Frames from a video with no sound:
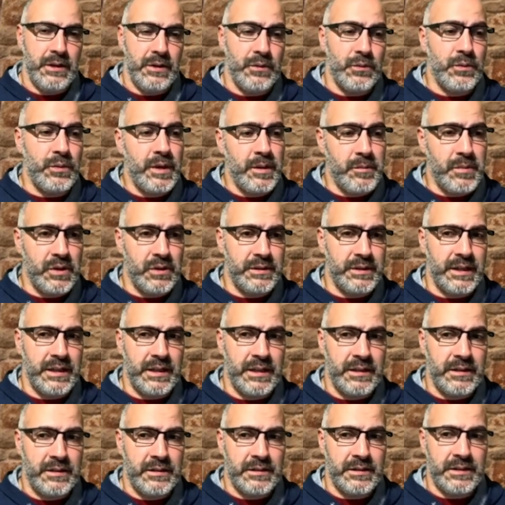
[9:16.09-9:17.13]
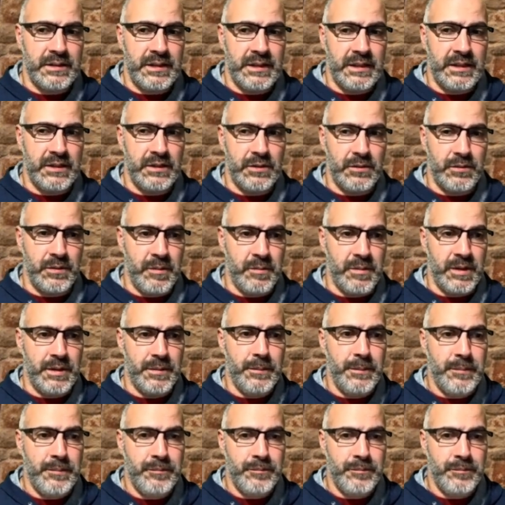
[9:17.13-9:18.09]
rebuilding the Harima,